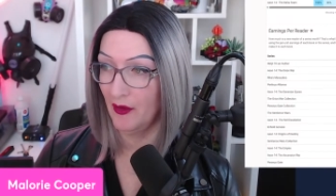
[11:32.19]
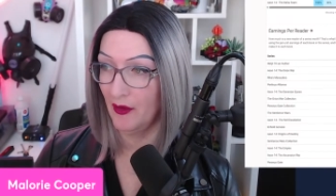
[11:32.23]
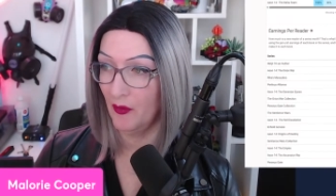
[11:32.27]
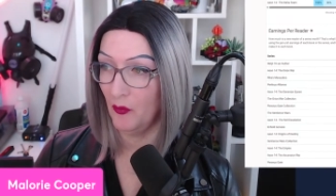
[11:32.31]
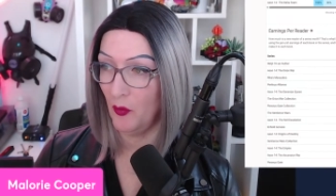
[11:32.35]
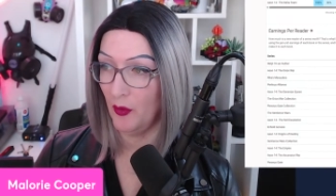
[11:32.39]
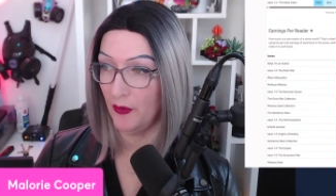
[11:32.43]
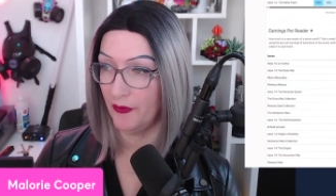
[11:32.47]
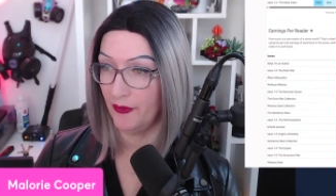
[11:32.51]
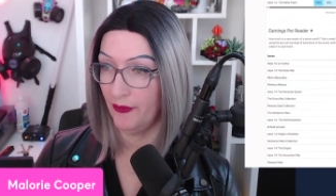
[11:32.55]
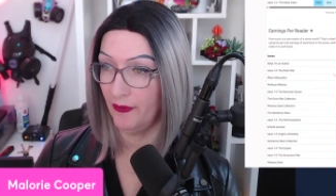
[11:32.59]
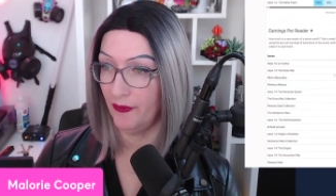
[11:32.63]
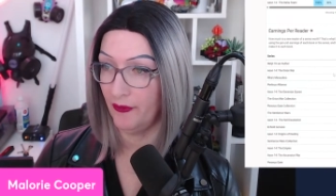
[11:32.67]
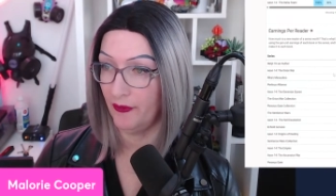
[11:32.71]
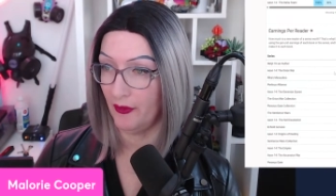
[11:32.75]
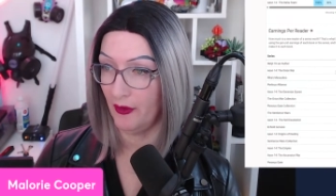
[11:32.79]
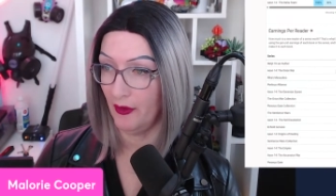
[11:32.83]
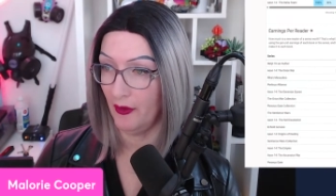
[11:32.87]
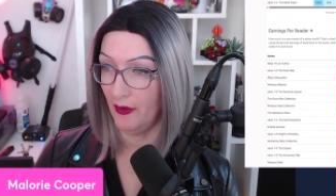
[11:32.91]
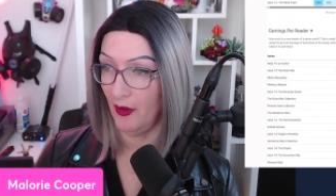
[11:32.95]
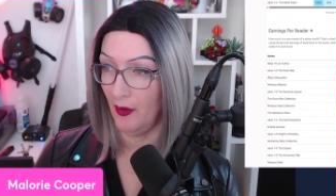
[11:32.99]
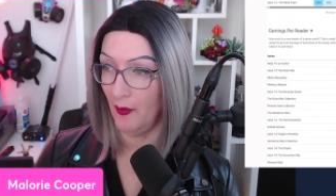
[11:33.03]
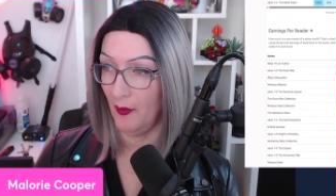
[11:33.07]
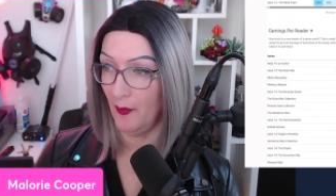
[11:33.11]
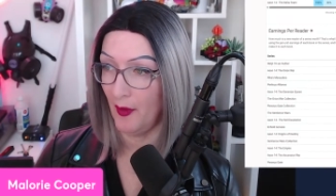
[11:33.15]
which is
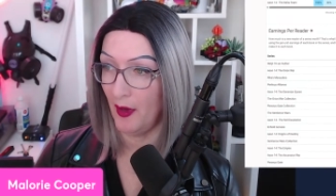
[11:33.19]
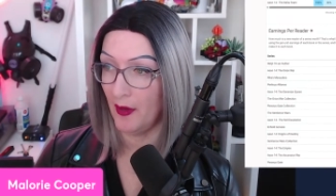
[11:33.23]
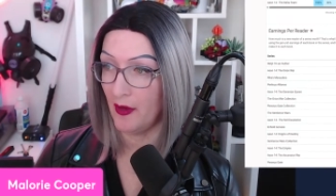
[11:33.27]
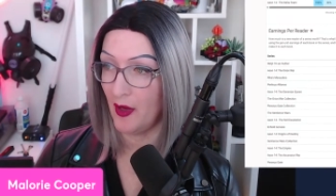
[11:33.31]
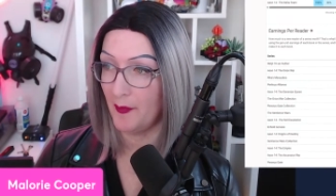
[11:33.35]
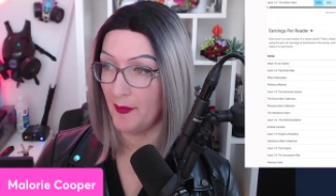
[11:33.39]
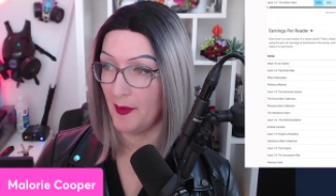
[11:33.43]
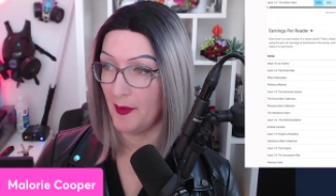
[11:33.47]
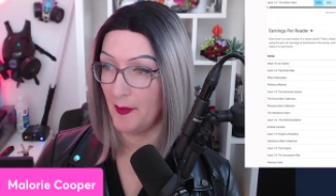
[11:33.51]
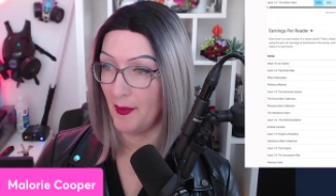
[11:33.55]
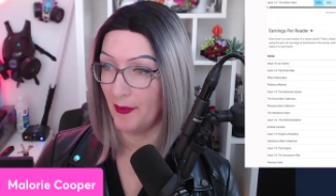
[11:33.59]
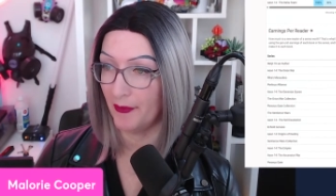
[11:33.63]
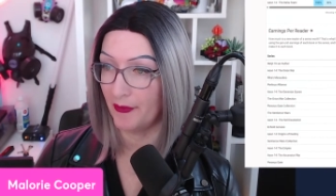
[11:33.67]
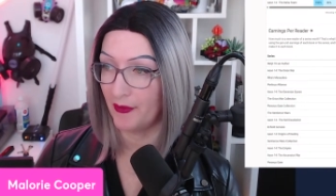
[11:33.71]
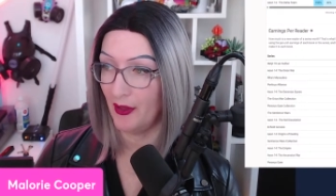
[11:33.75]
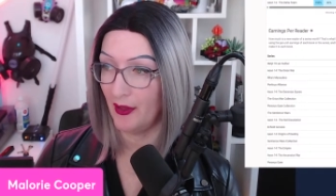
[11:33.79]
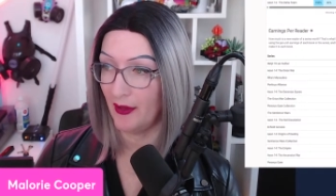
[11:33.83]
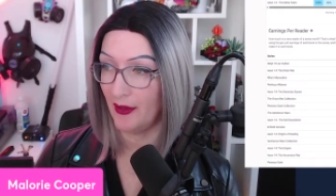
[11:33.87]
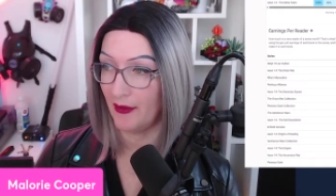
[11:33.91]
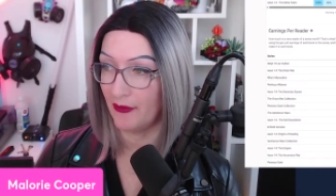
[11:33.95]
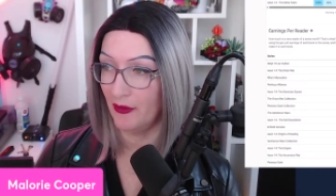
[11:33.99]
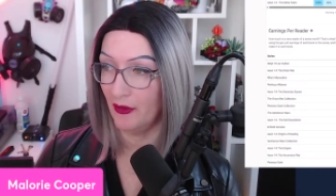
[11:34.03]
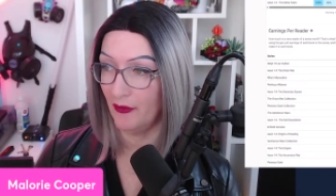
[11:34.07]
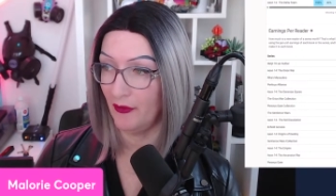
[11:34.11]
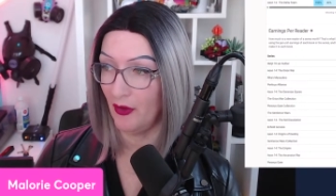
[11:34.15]
an omnibus
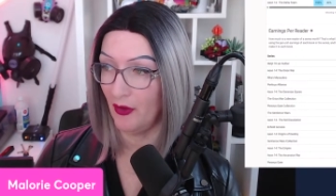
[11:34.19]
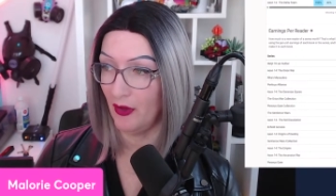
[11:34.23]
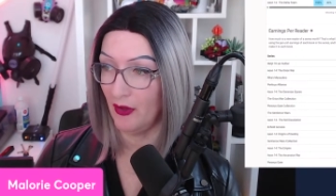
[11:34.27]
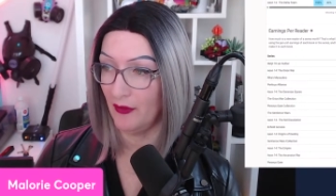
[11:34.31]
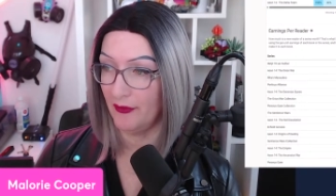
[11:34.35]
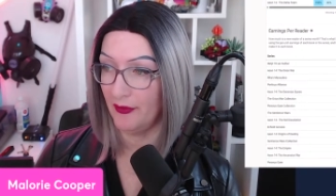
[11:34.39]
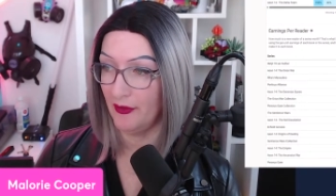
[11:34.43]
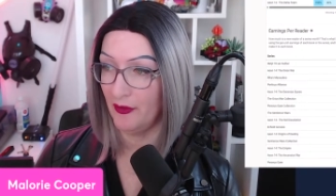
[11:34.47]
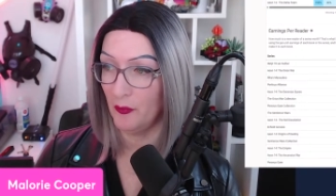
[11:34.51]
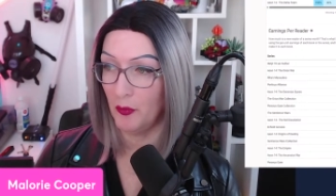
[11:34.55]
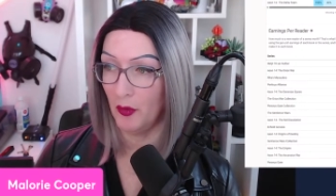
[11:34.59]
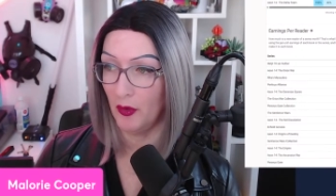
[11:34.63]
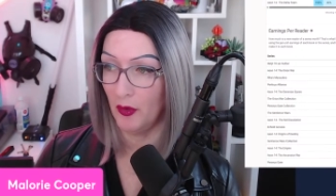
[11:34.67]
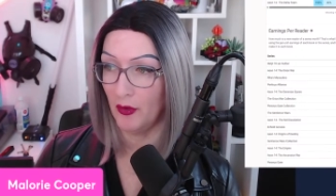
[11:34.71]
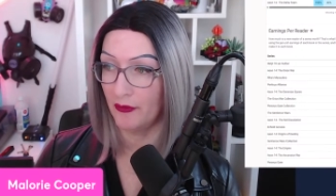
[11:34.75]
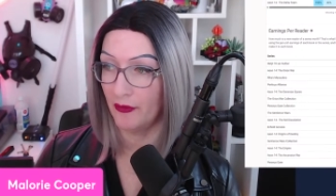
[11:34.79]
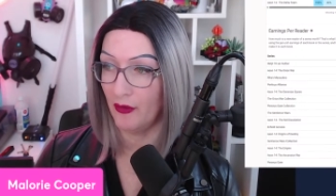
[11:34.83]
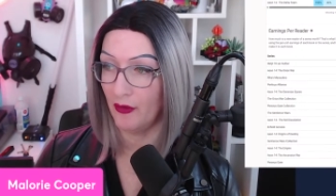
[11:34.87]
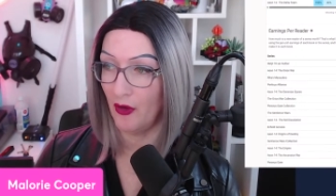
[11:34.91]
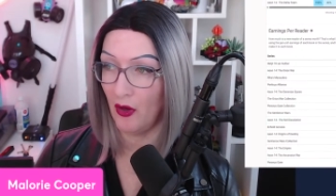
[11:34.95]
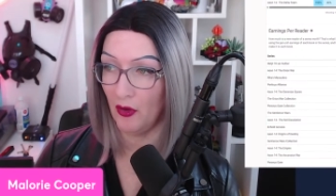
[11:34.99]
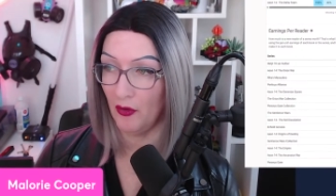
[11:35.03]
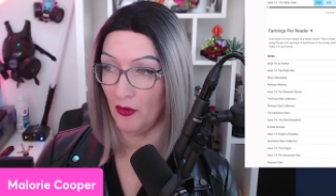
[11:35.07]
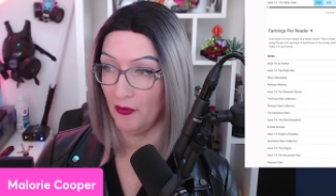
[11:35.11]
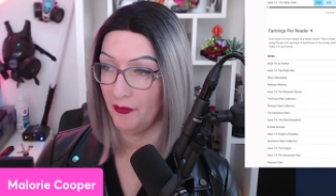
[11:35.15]
collection of all of these books,
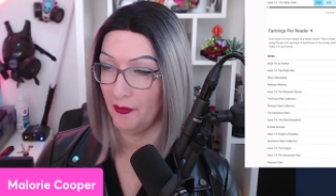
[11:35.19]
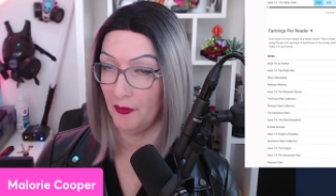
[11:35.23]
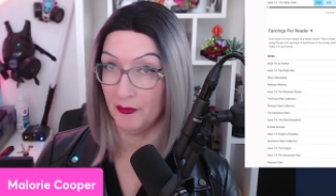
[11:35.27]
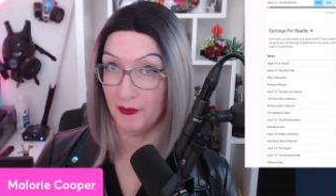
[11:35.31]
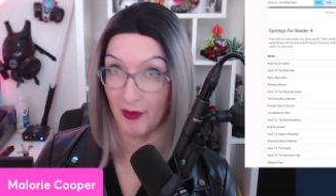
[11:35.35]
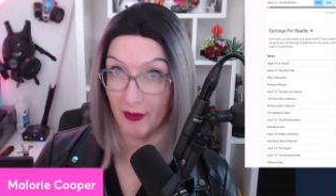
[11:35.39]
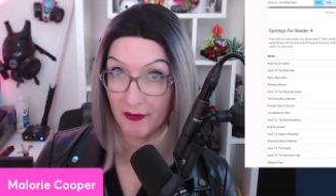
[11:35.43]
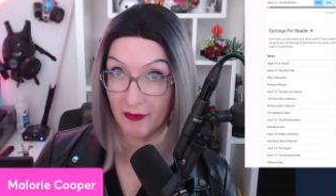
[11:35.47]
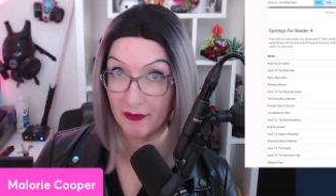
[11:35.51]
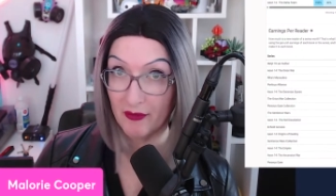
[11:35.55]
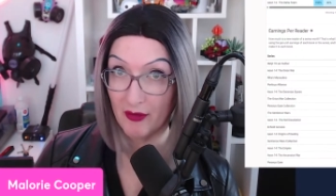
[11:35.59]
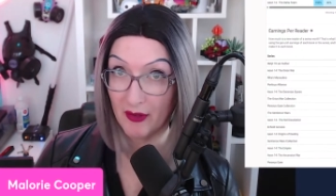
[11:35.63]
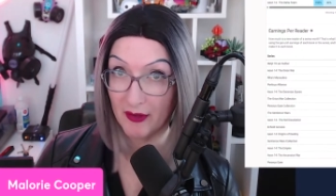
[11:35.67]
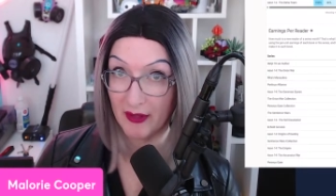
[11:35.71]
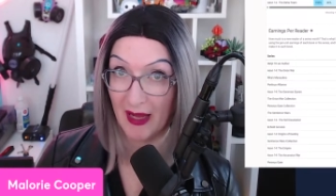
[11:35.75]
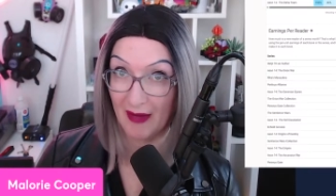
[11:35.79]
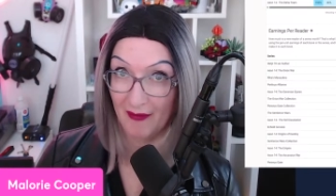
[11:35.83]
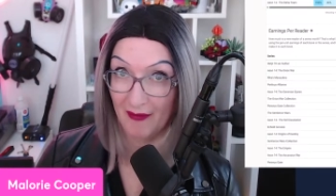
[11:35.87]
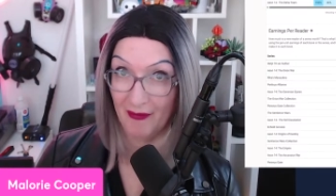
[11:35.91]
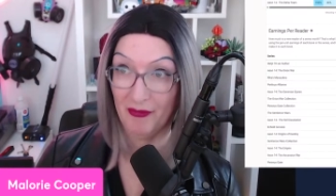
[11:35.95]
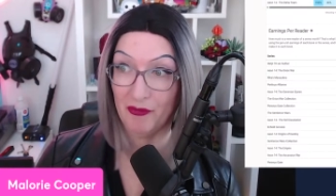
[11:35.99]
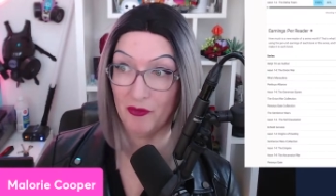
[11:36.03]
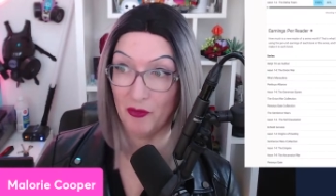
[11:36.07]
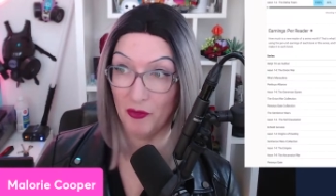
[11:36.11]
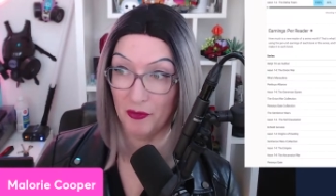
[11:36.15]
also does not
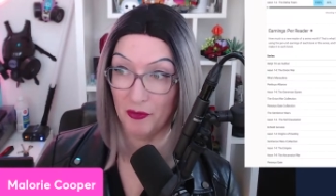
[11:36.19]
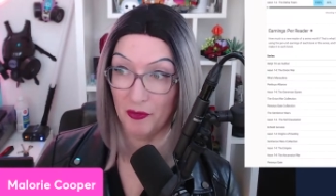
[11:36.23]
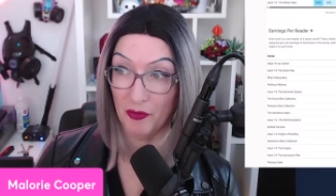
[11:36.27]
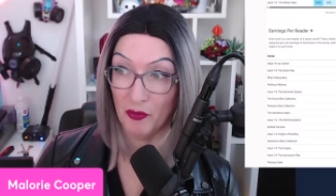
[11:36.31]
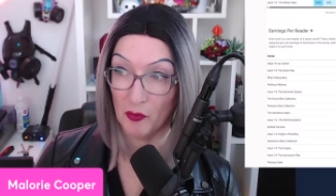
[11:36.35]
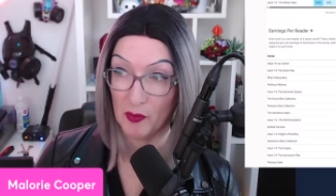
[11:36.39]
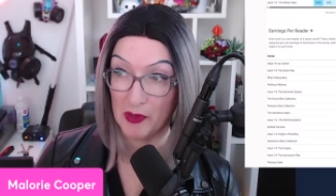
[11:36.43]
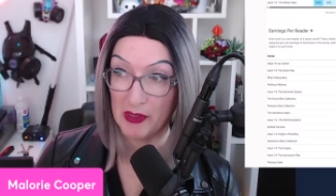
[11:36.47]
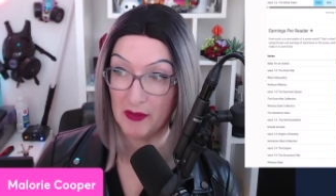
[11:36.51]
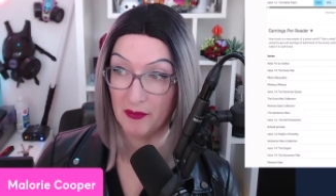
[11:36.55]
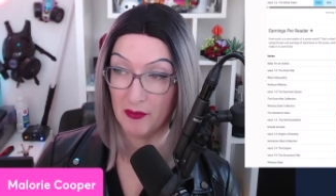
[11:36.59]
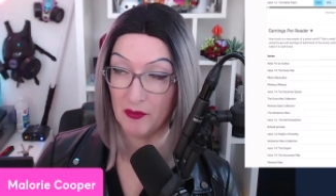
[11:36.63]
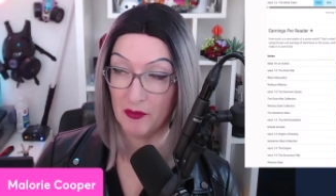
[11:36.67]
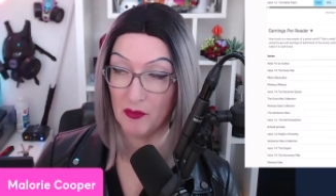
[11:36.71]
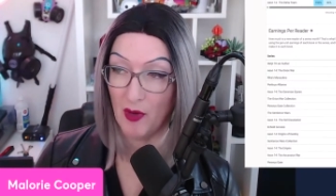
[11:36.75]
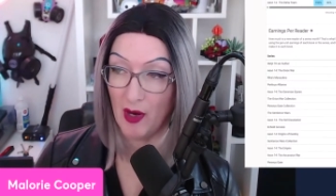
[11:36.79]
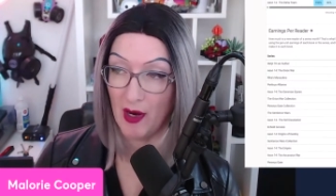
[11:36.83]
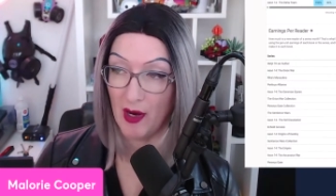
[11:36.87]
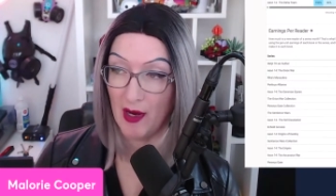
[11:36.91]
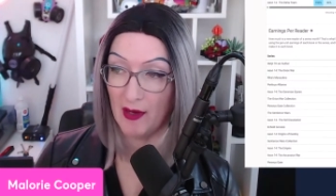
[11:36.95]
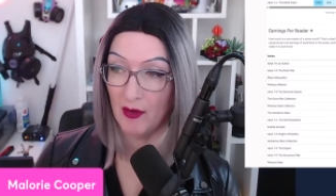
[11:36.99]
have as good a read through,